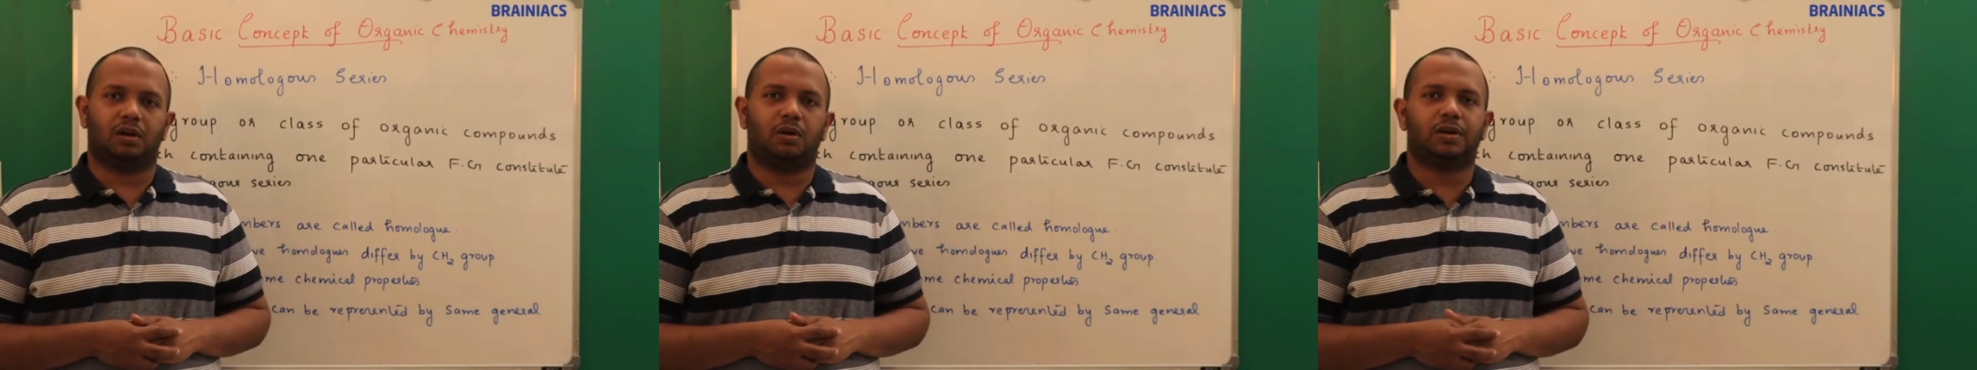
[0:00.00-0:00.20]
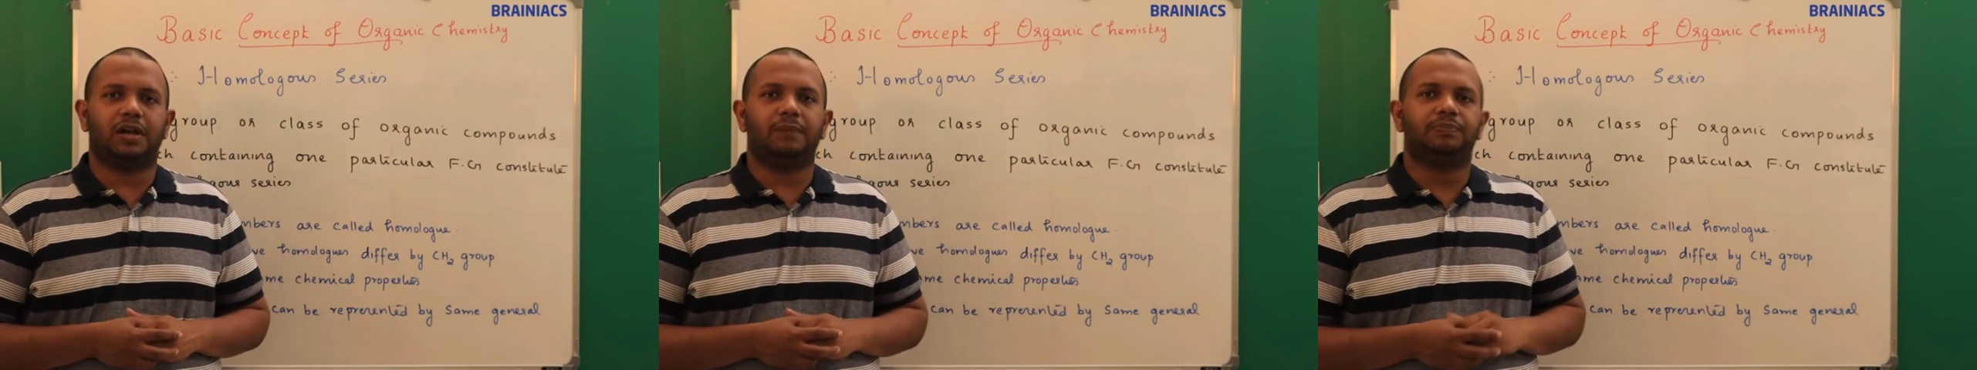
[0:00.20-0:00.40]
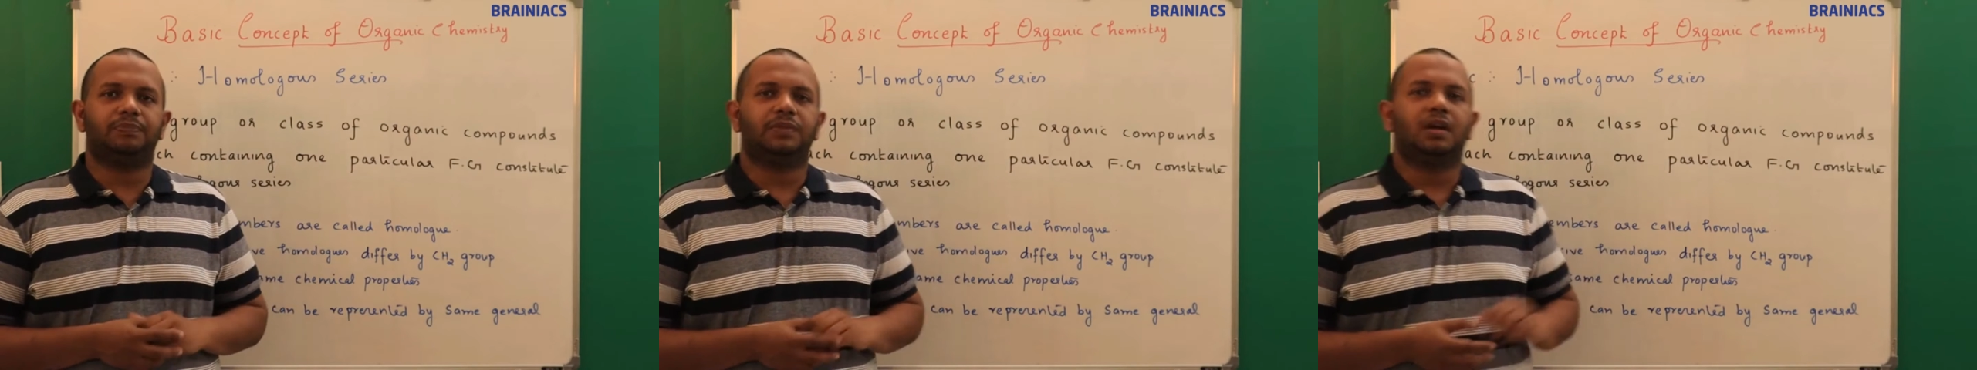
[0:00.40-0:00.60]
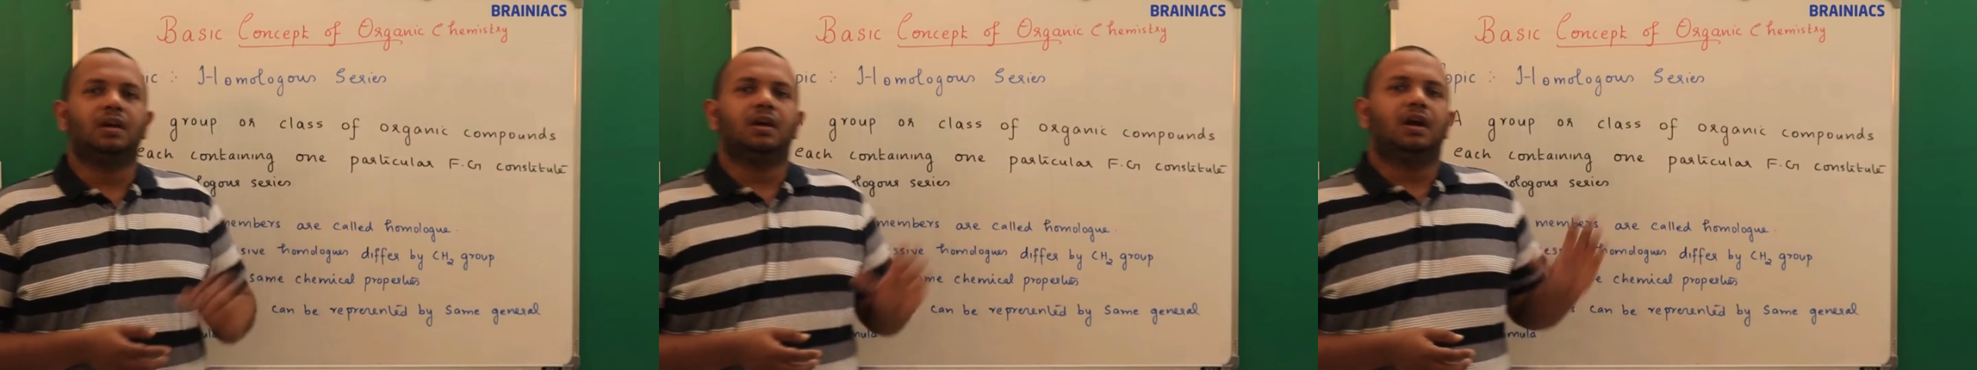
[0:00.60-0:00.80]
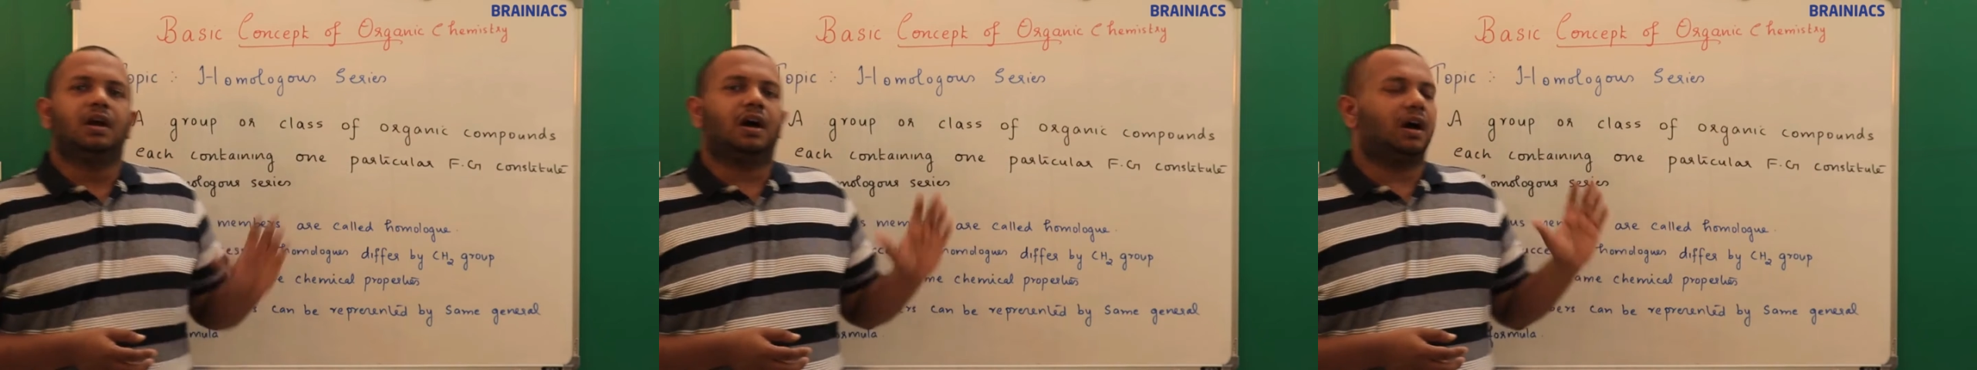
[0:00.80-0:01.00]
Okay.
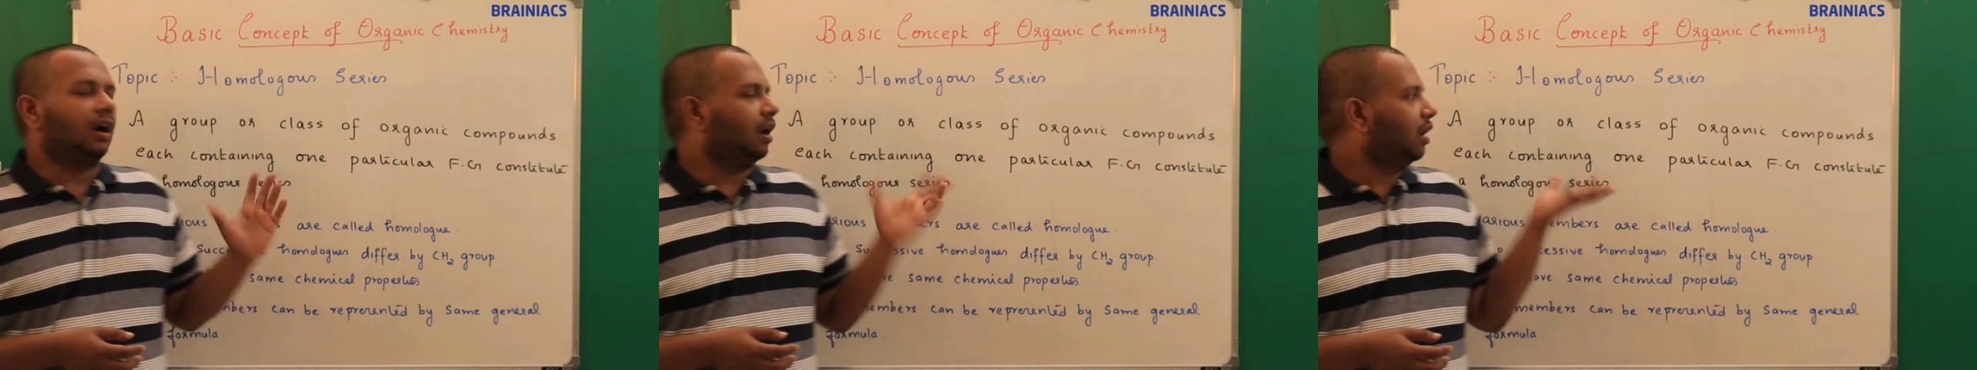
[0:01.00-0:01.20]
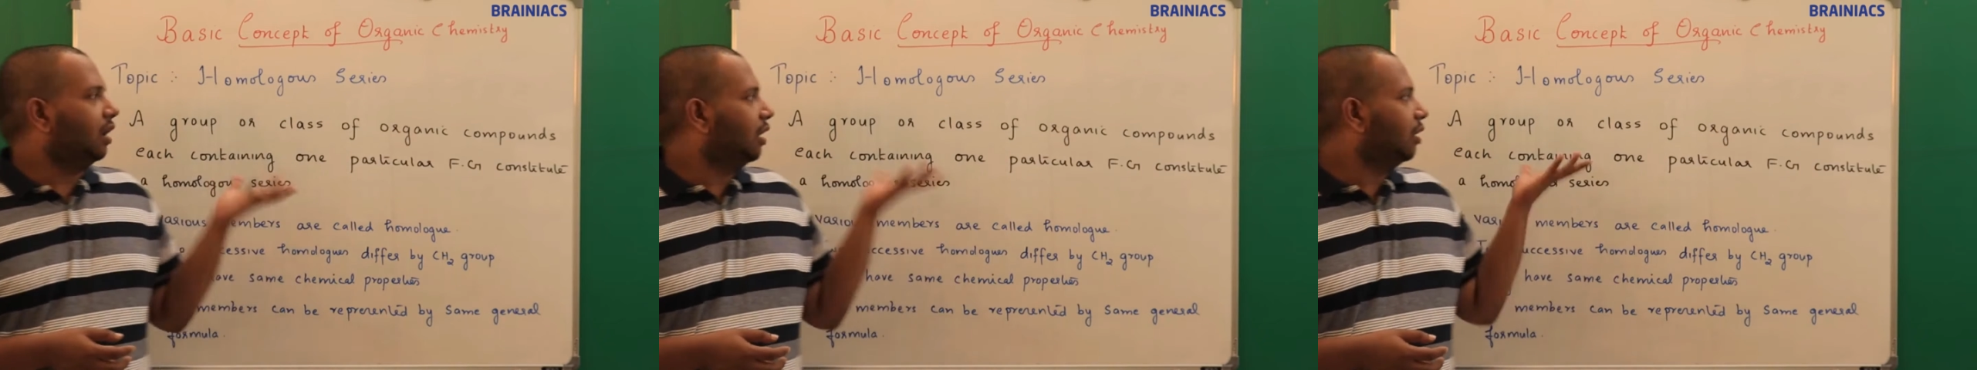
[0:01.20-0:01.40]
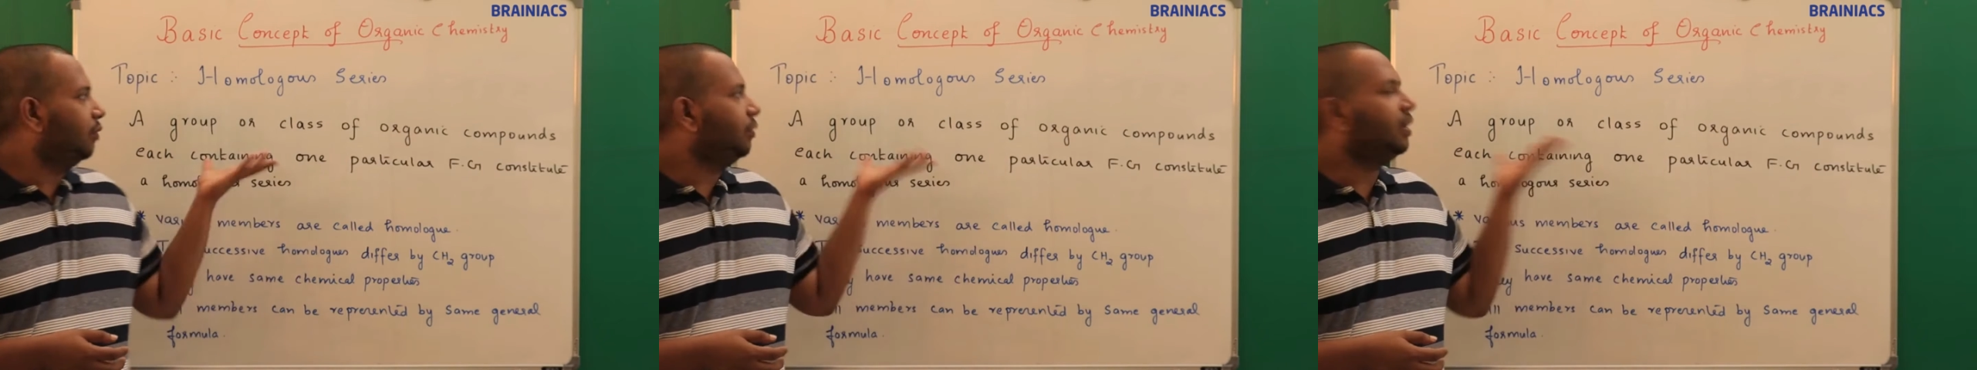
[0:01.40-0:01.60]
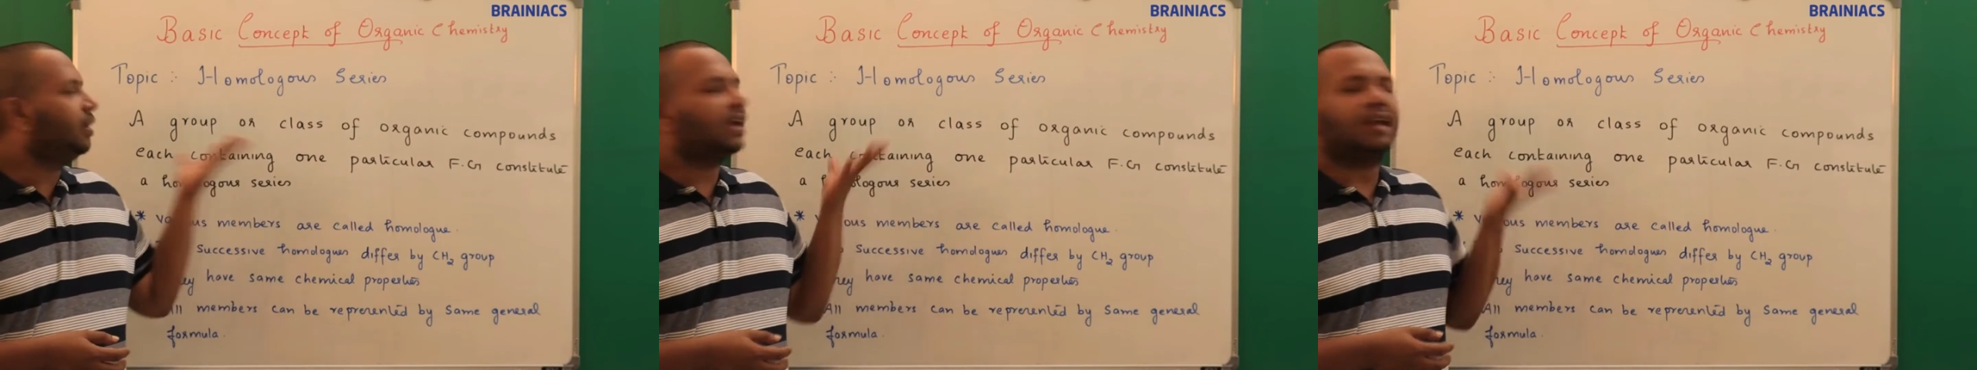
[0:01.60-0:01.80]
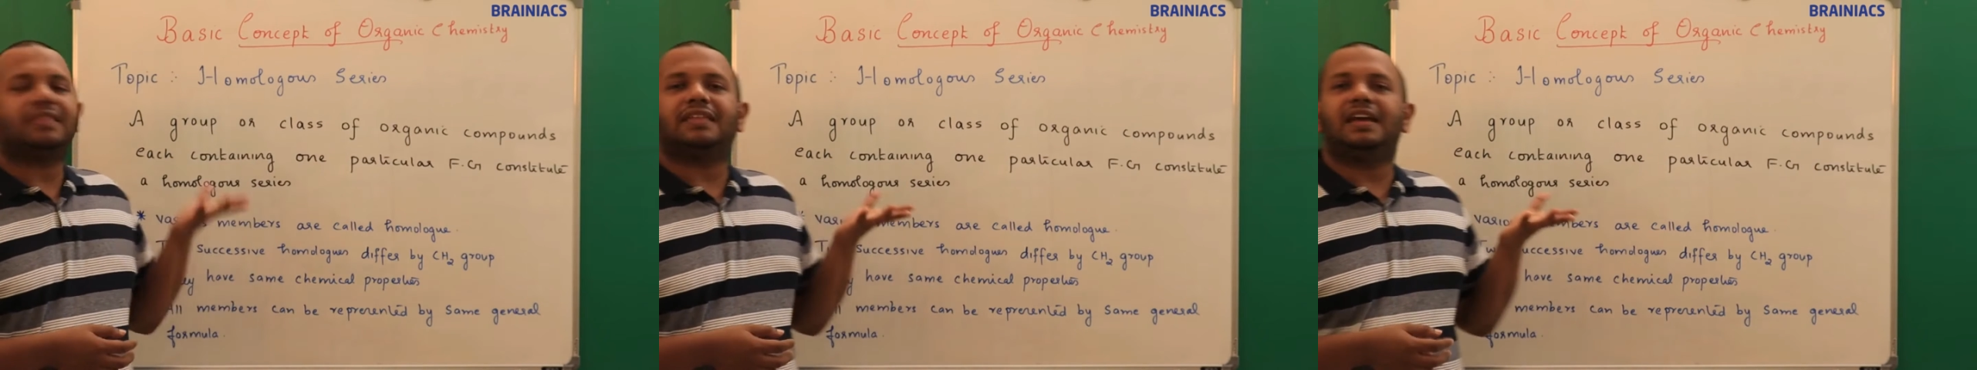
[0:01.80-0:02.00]

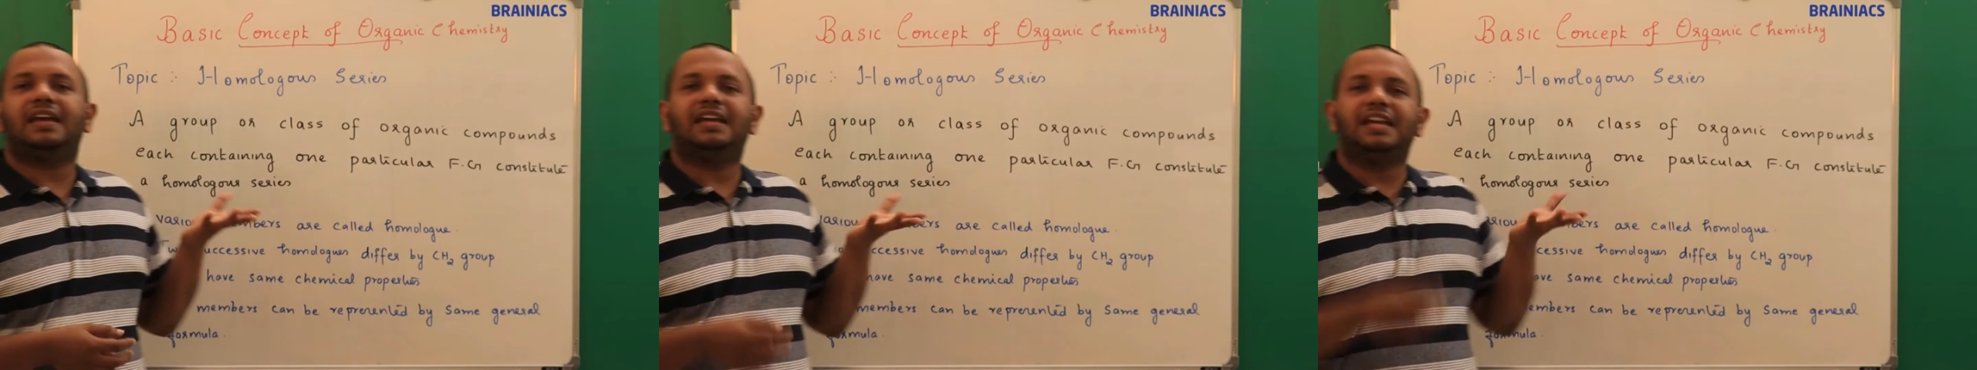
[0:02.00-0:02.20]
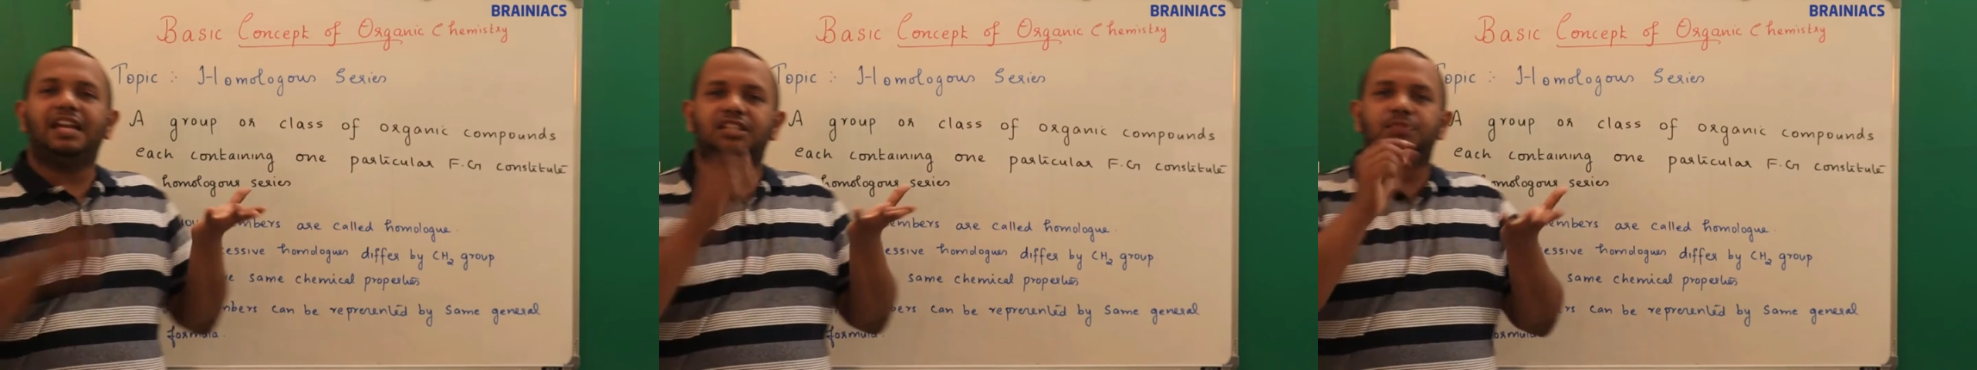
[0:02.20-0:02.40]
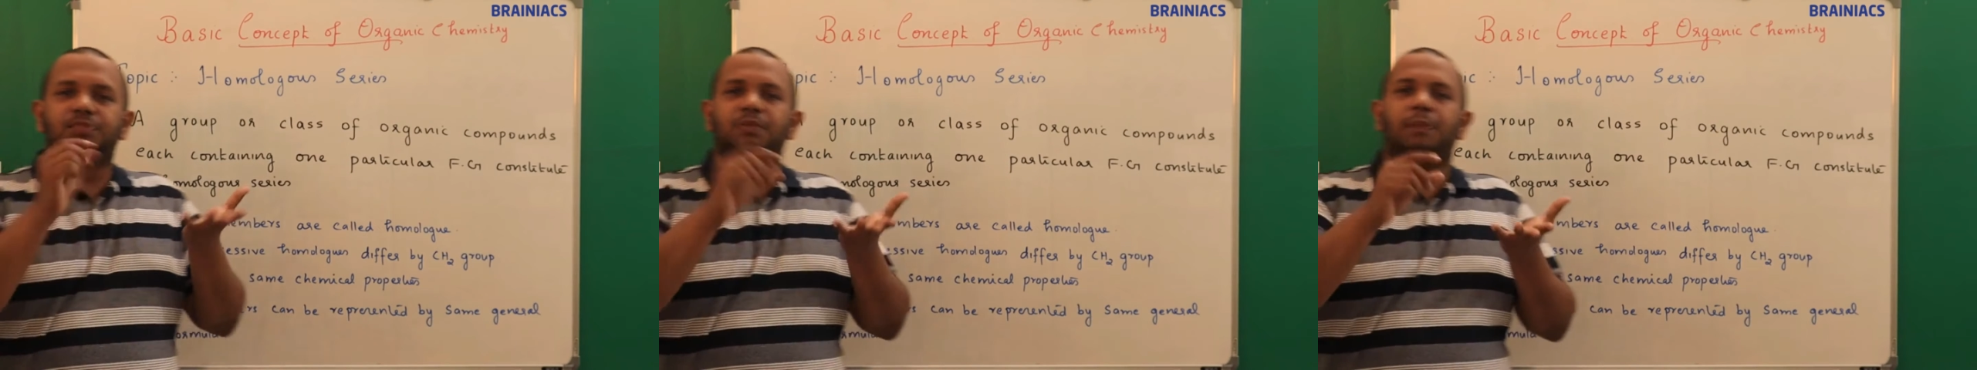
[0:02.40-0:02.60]
We can say each